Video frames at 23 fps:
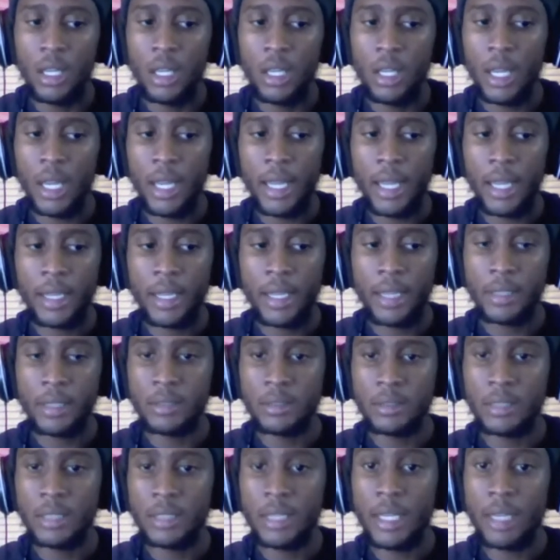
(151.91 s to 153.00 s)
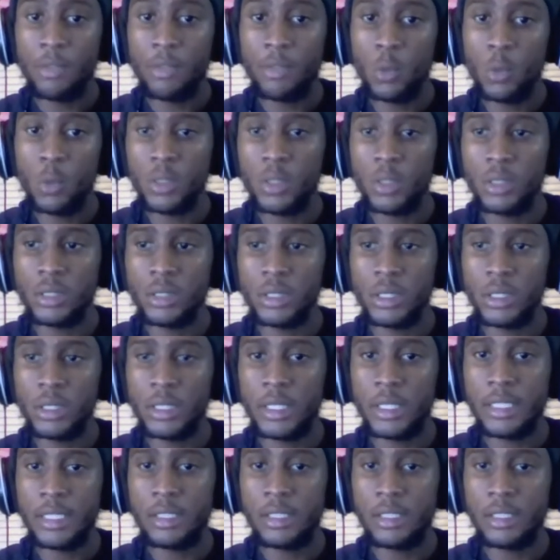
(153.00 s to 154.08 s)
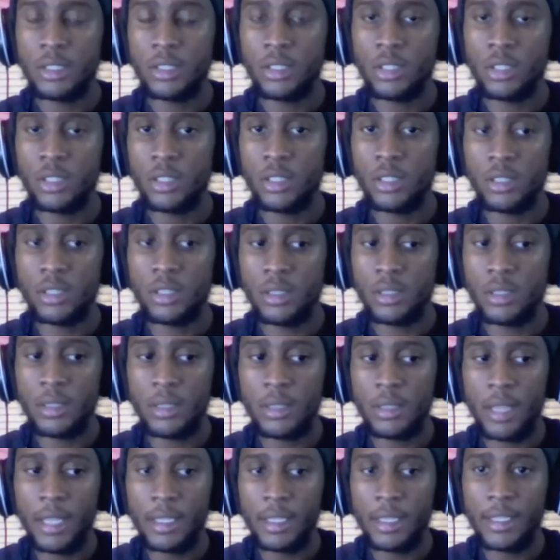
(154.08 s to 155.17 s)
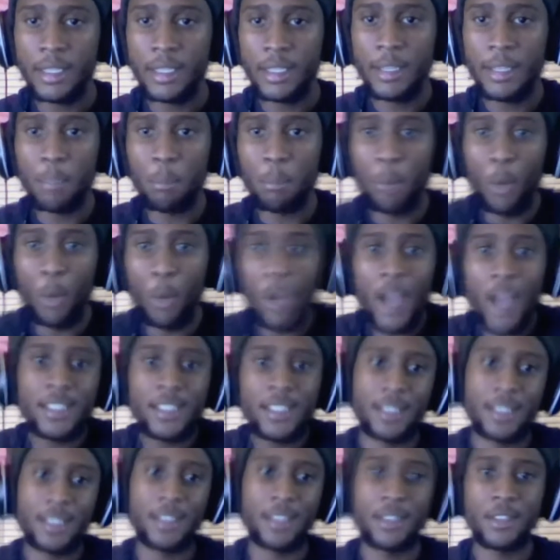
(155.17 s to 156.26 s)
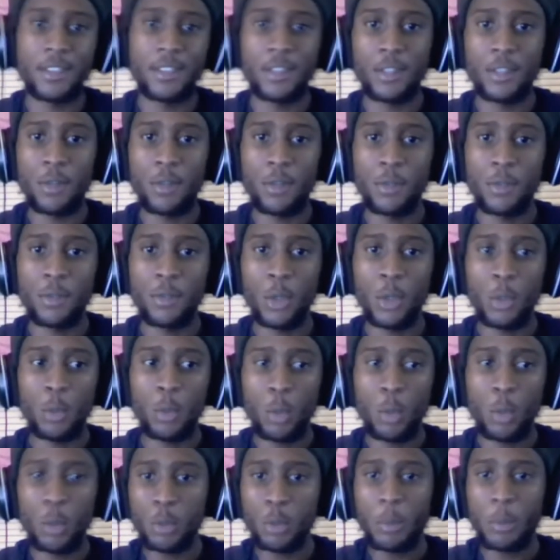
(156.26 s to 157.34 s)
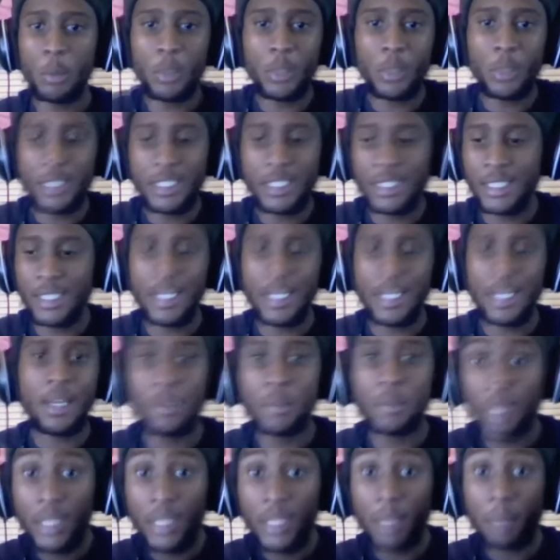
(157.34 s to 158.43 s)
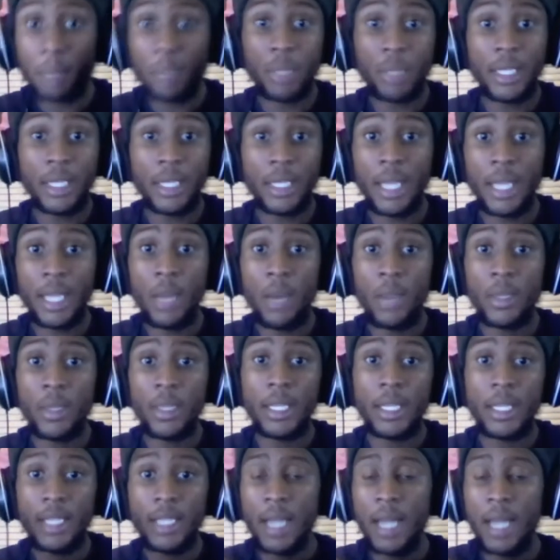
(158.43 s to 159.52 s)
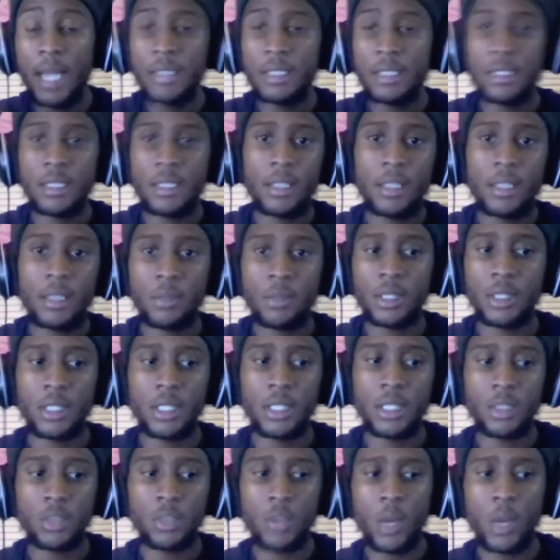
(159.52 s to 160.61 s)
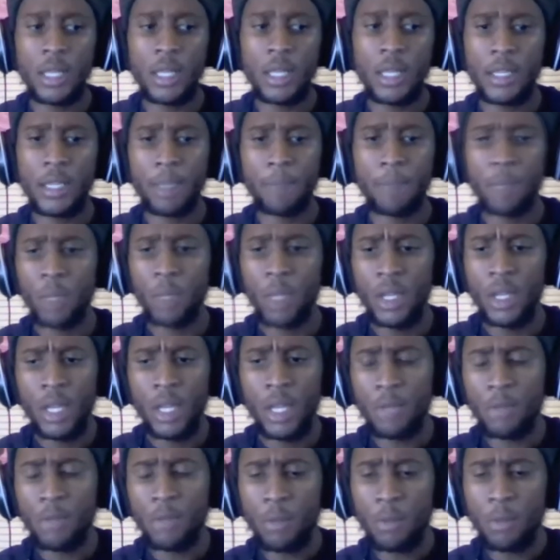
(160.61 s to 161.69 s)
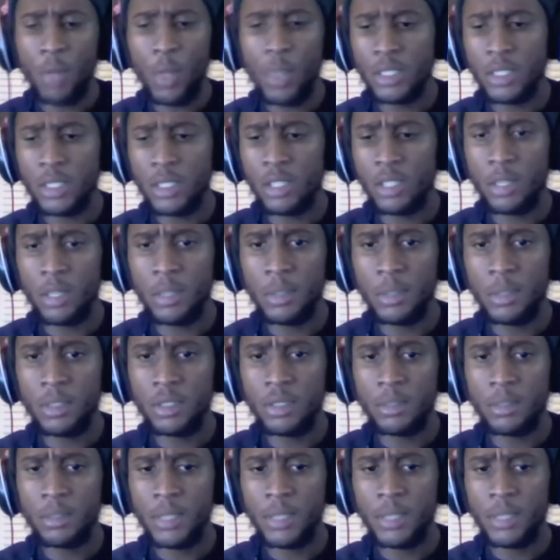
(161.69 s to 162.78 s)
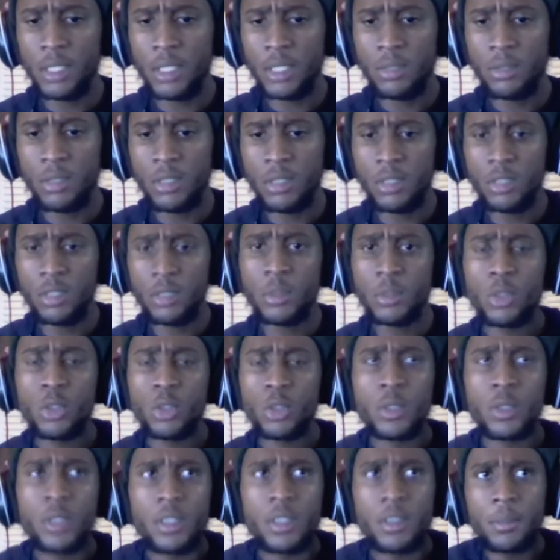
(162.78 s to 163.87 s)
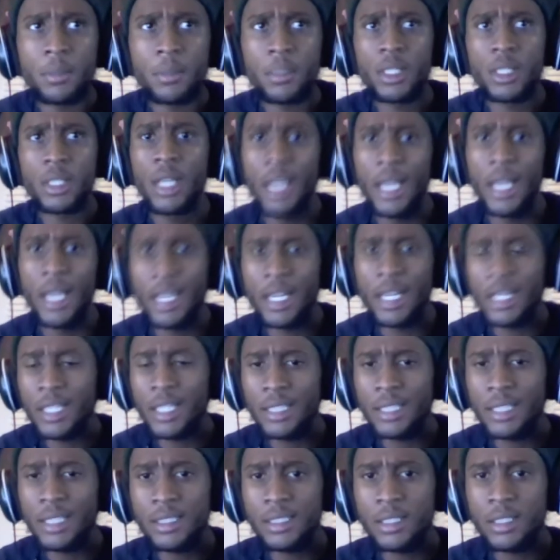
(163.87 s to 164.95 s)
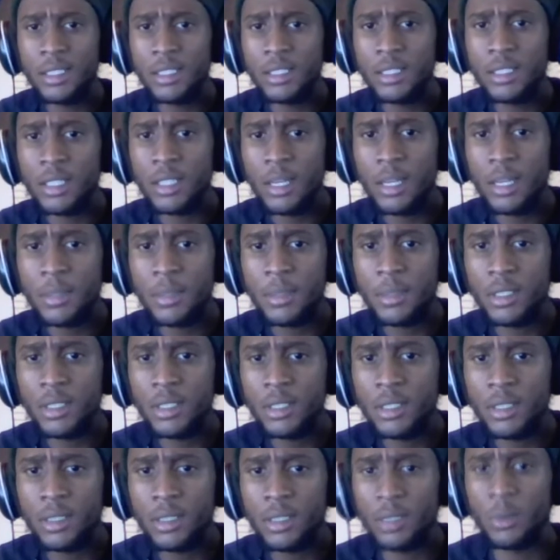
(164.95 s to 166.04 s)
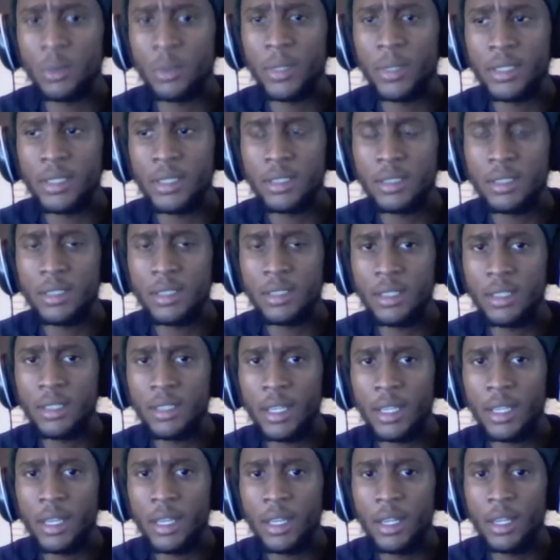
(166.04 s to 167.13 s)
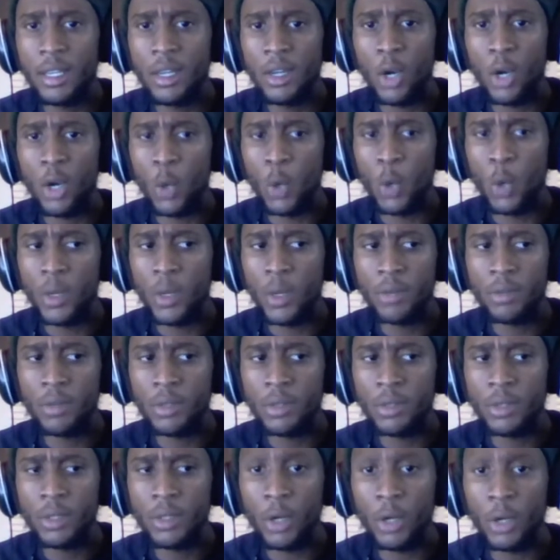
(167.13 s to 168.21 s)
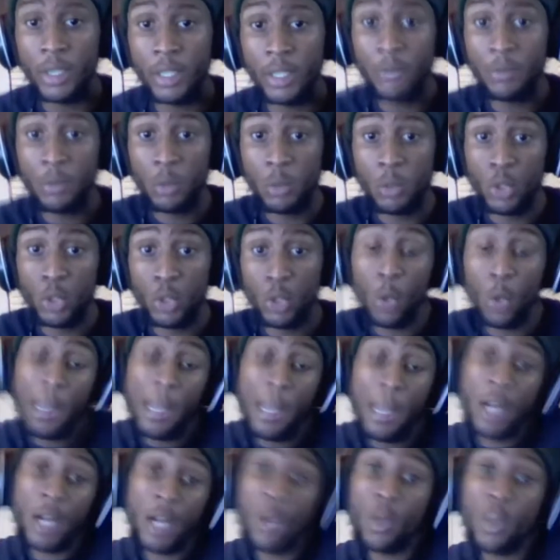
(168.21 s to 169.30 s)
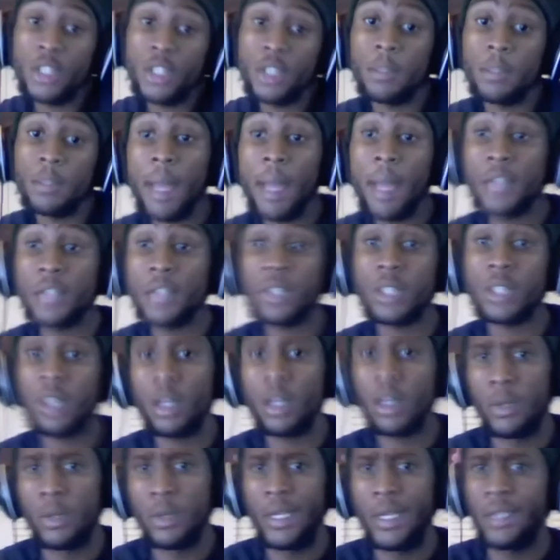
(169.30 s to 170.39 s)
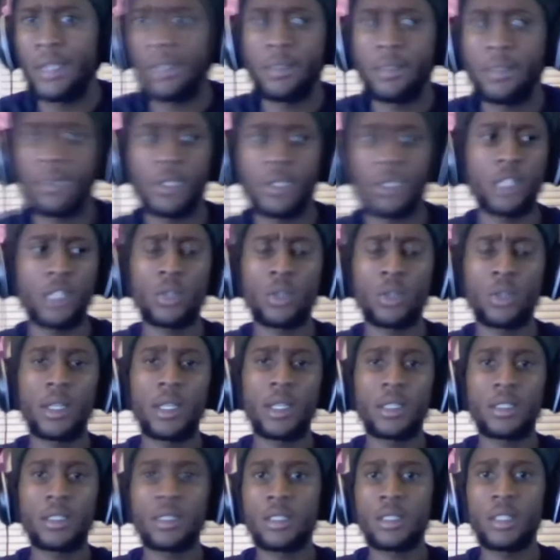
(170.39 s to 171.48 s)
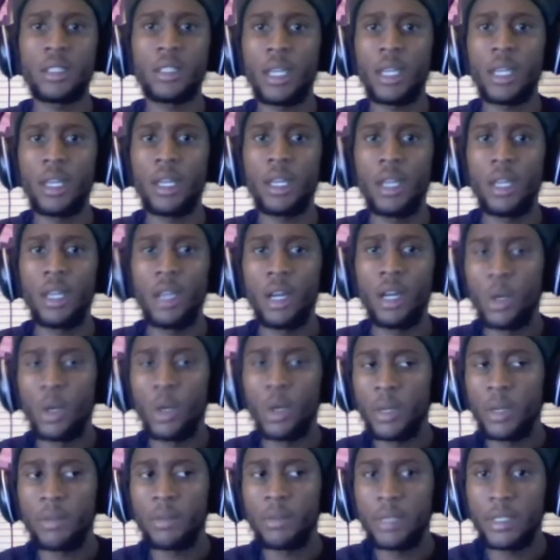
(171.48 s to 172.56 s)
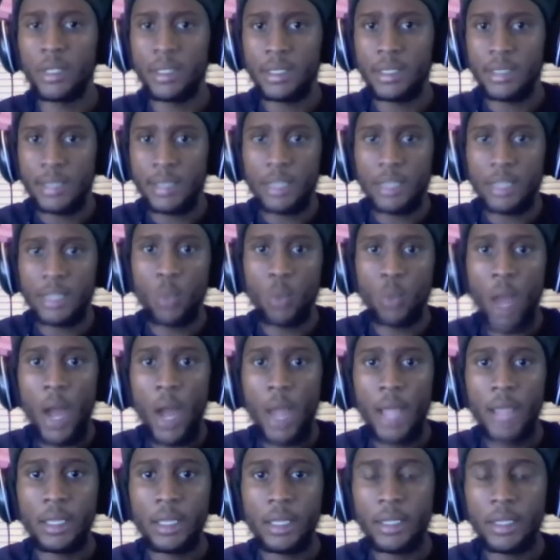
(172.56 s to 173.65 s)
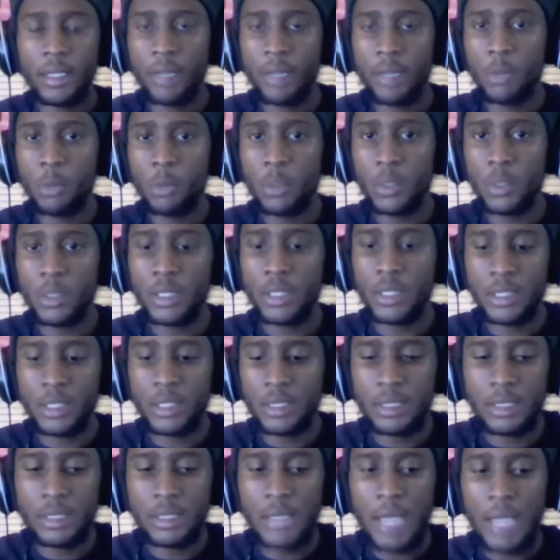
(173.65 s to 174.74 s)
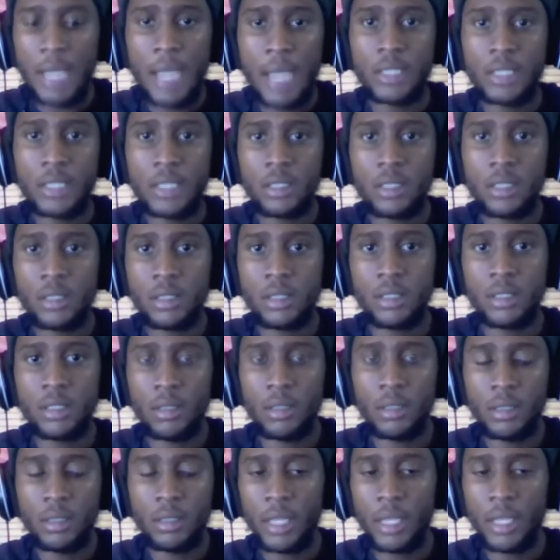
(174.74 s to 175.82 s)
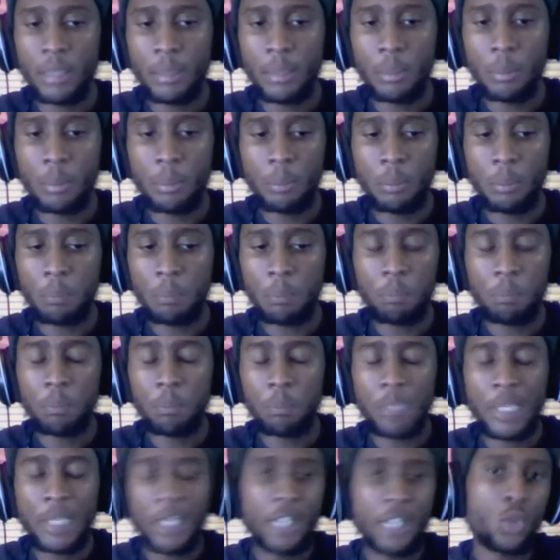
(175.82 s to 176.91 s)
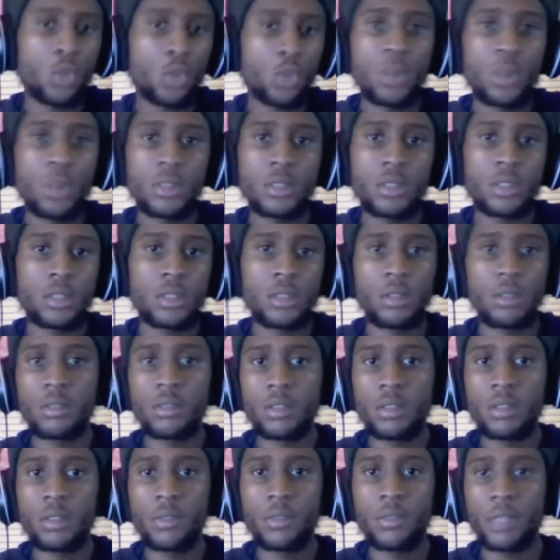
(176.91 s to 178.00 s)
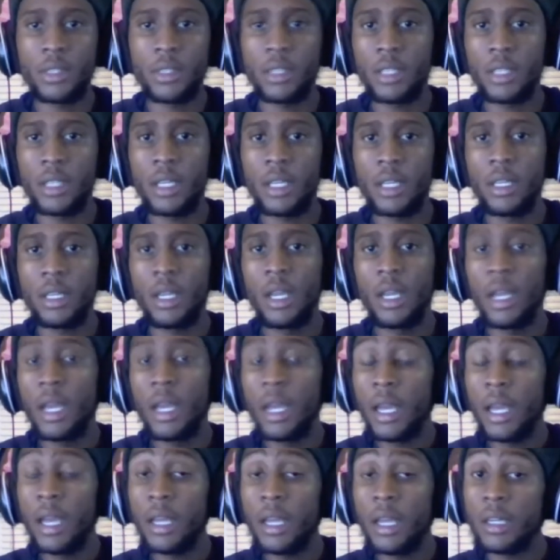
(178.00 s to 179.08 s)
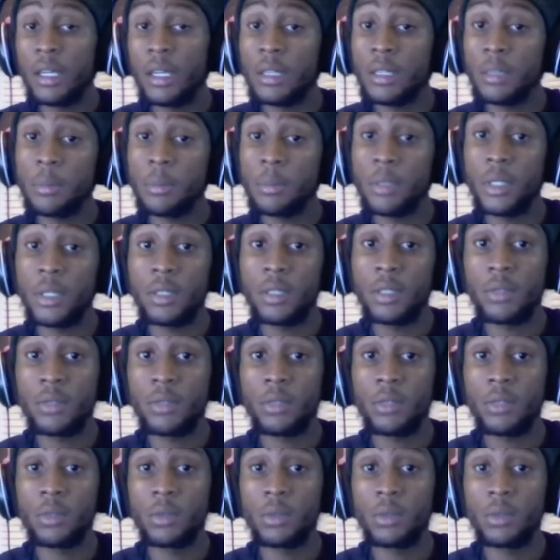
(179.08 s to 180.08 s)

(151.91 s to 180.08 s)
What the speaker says: And not everyone can just can process that stuff. You know, most people when they sit down and play, they blank out and they not seeing everything. That's why, like, if you ever watch a tournament or something and you see someone doing something and you're like listening to the commentary, you're like, well, I didn't see that or whatever. Or even when you go back and watch a match, you're like, oh, I didn't even catch on. I didn't see that or whatever. And that's why, like, everyone can not just like catch on to certain stuff like that at a competitive level.